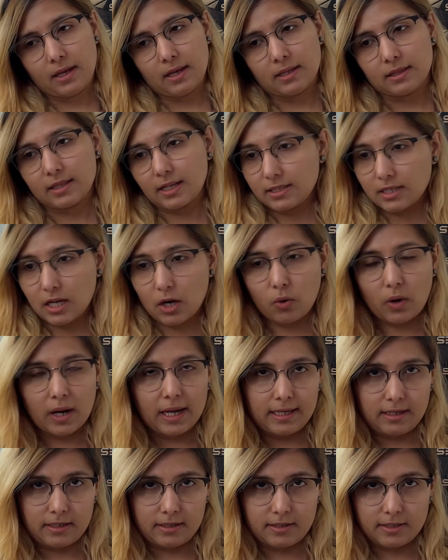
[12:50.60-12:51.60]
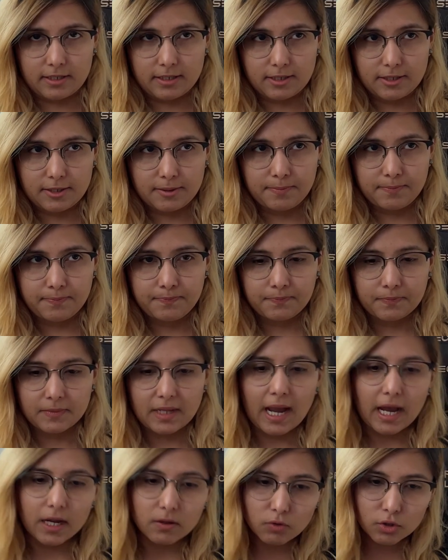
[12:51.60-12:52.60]
That's how I learned it.
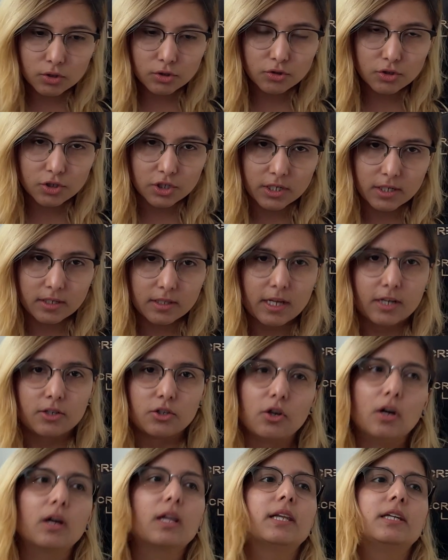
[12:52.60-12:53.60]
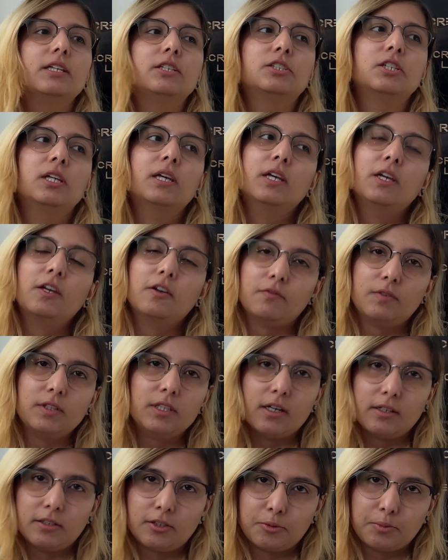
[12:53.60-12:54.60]
I want to share that knowledge with
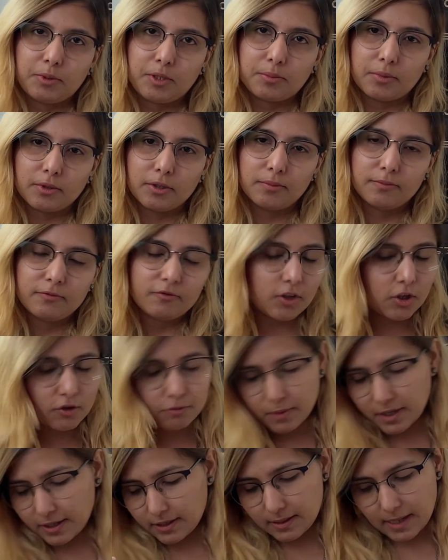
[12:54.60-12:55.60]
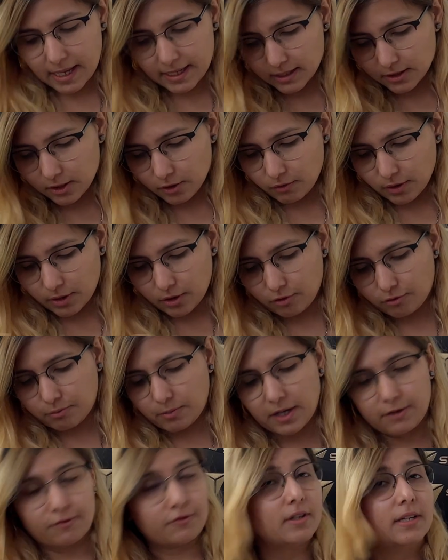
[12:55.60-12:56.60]
other people. One of my another one of
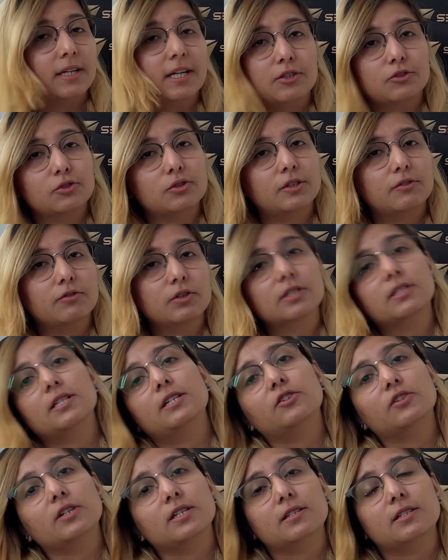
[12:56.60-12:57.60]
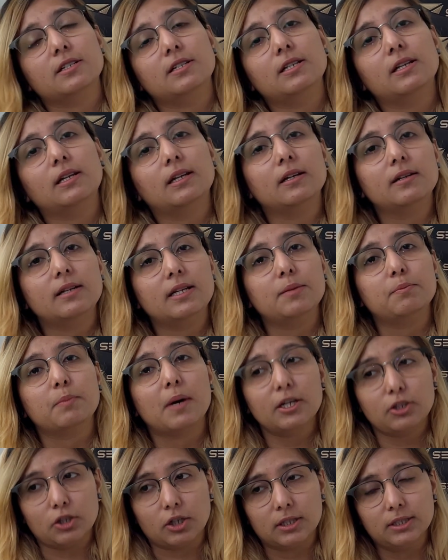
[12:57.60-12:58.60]
my friend actually was interested in learning
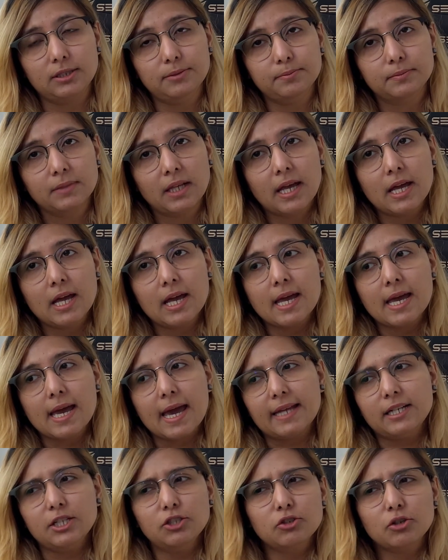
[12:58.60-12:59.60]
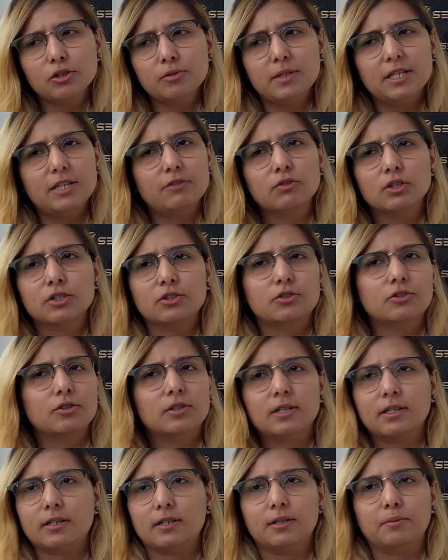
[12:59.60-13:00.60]
Python and he told me he wants to
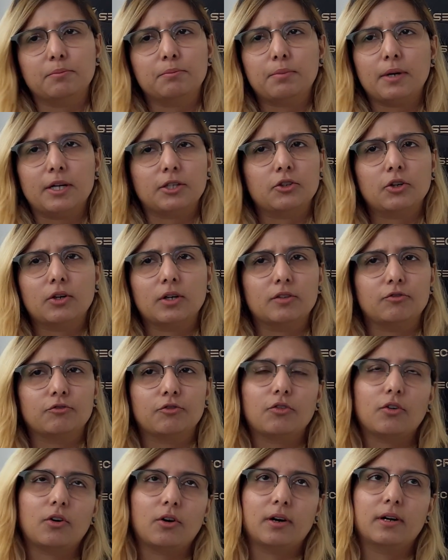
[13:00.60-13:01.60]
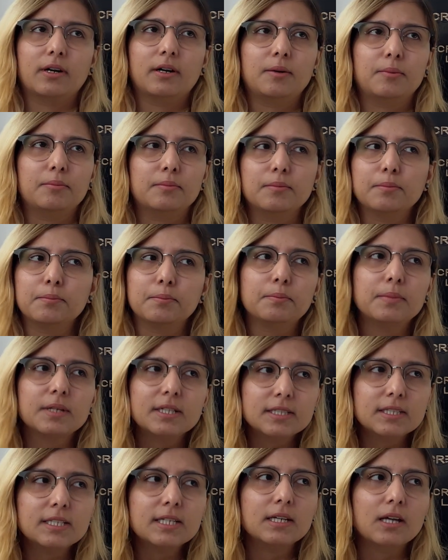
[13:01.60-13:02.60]
learn Python for
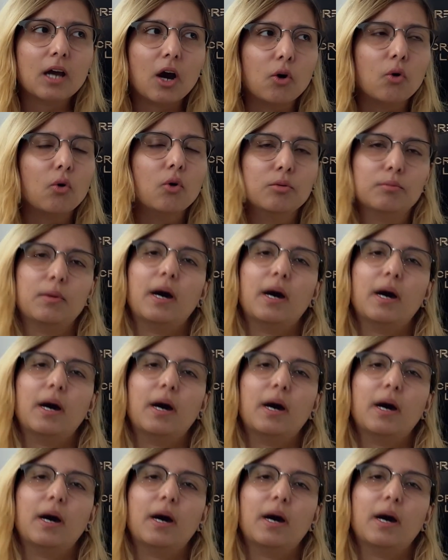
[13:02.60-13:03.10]
building a home